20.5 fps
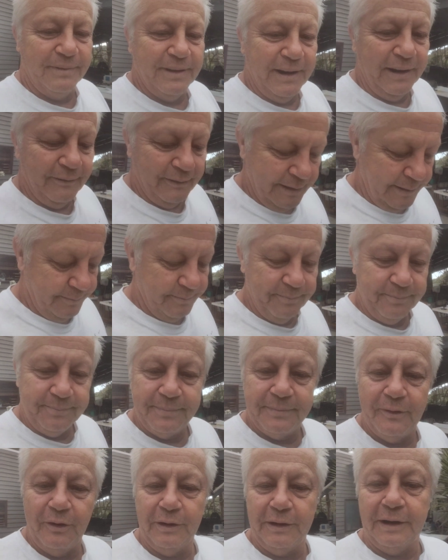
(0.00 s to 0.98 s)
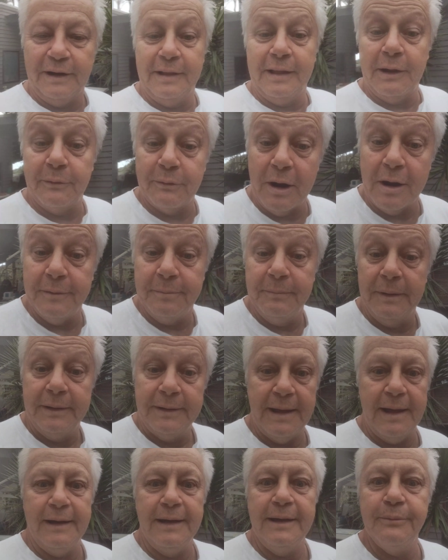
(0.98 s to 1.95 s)
Anyway, I'll get to that road.
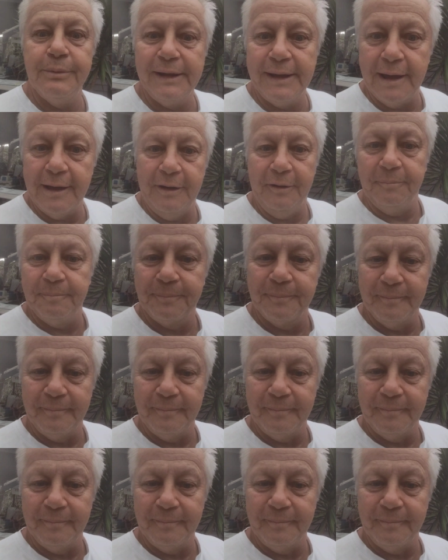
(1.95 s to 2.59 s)
Now, here we go.